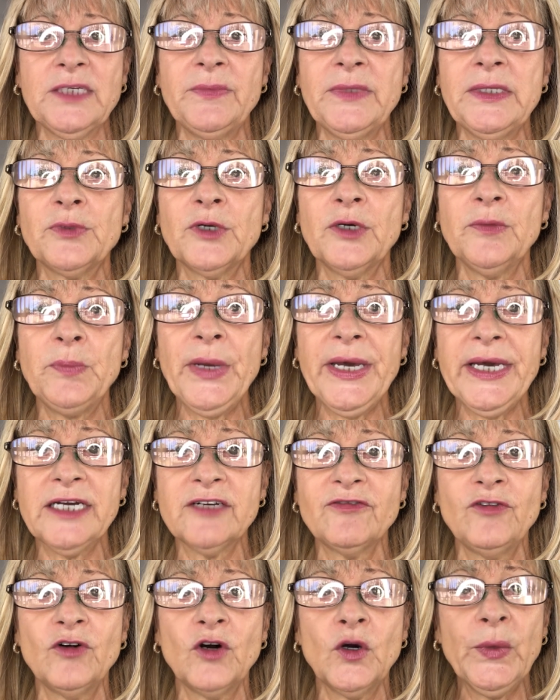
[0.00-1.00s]
to be
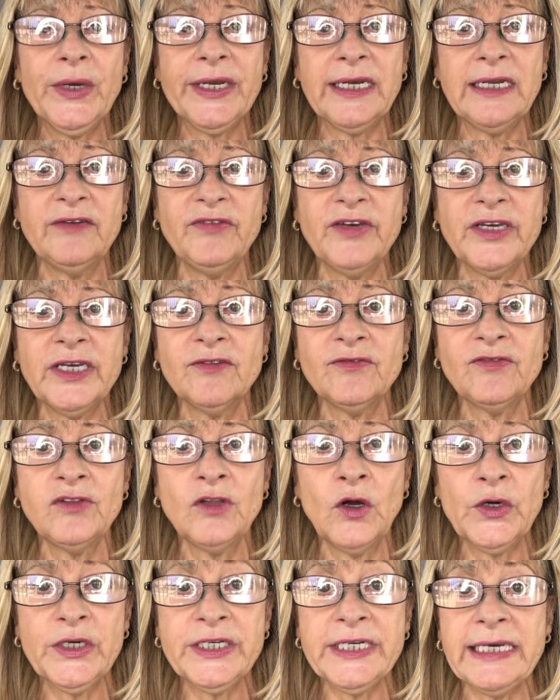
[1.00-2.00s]
prepared for when living in
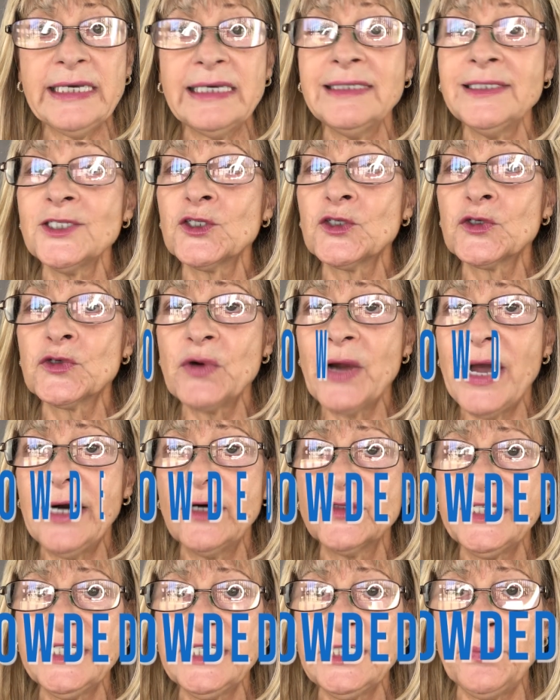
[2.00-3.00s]
Florida is
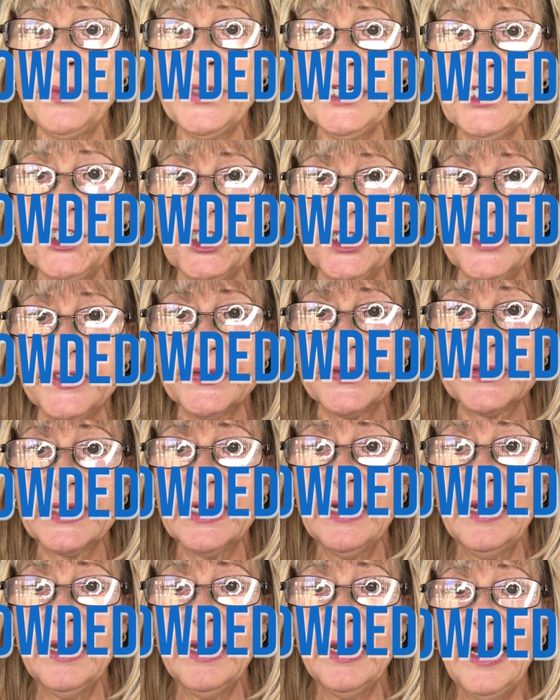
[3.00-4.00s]
crowded beaches.
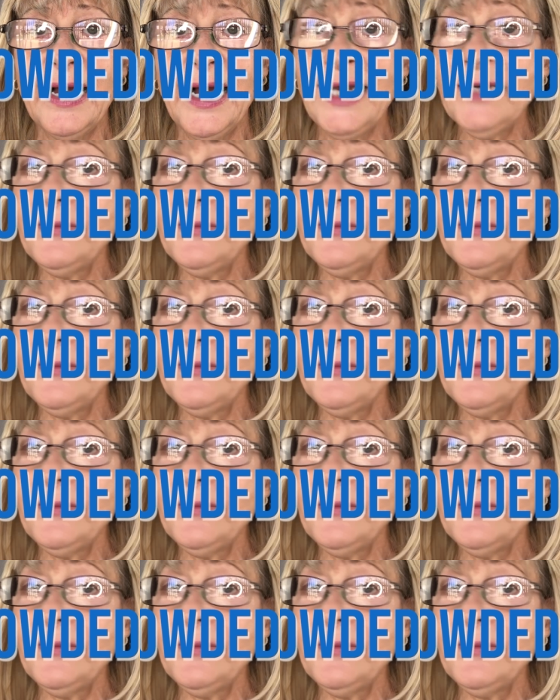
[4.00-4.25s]
I